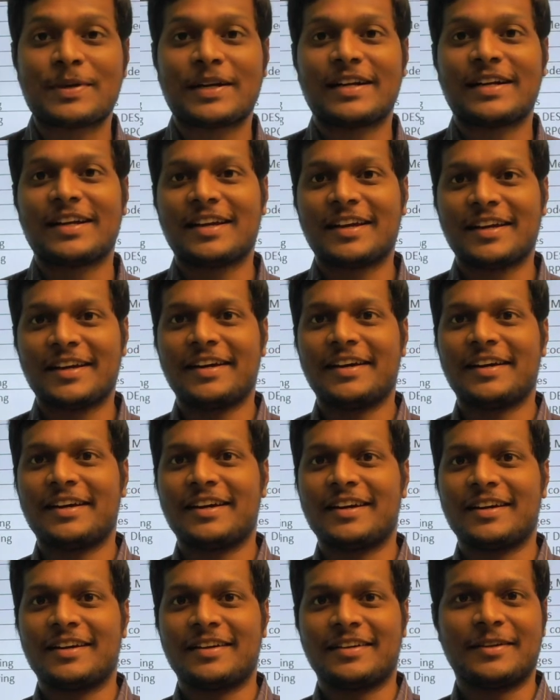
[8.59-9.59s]

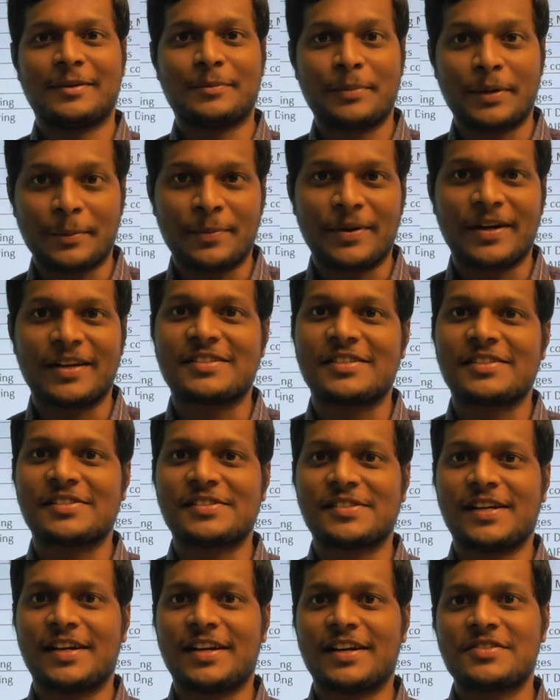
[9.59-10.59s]
a uh, preparation
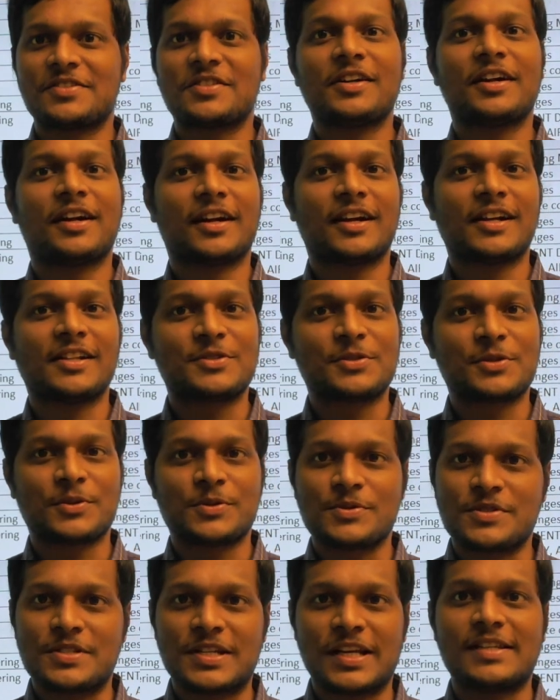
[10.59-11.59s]
strategy and also
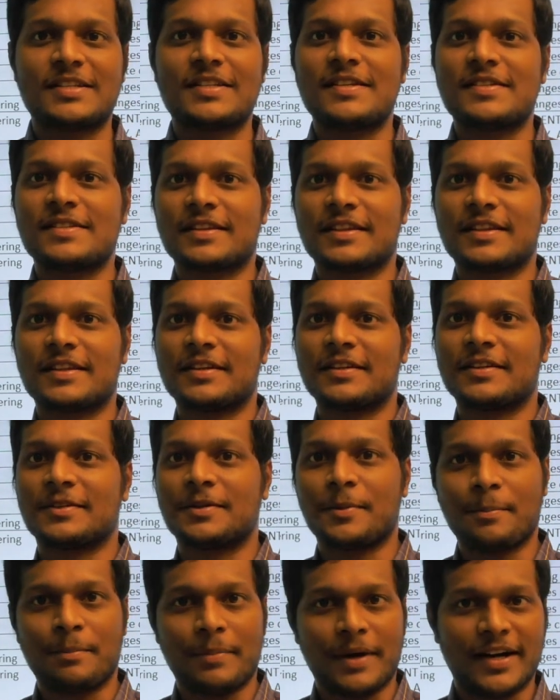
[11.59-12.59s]
changes in the
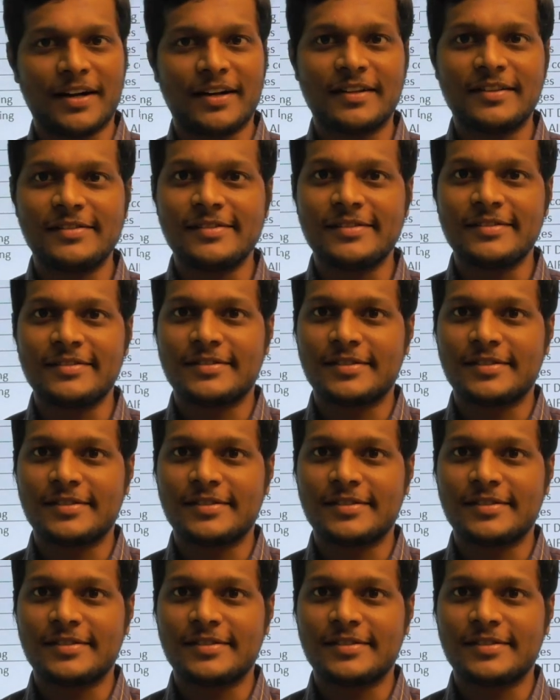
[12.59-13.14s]
pattern